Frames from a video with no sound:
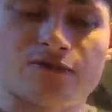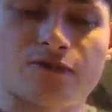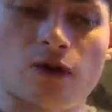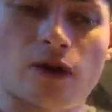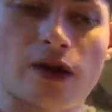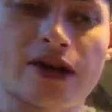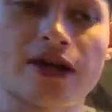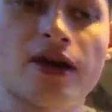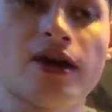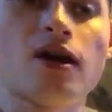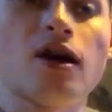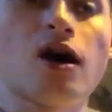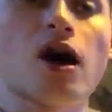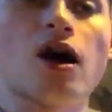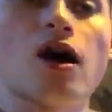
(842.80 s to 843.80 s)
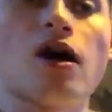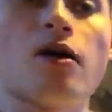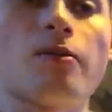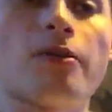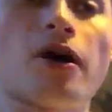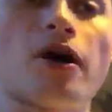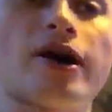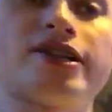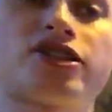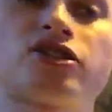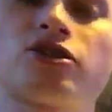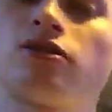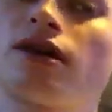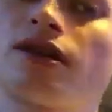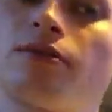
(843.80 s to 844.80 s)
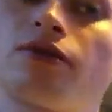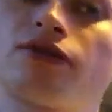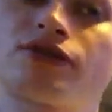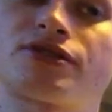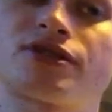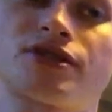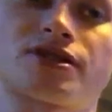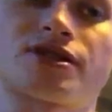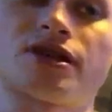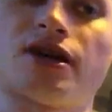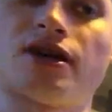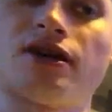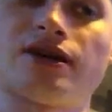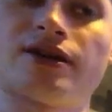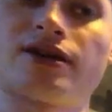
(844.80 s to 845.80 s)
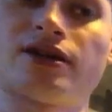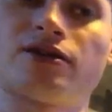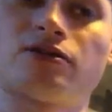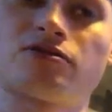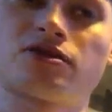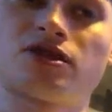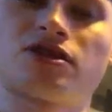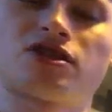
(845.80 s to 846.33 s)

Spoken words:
fine. But I do like the monsters. I like the little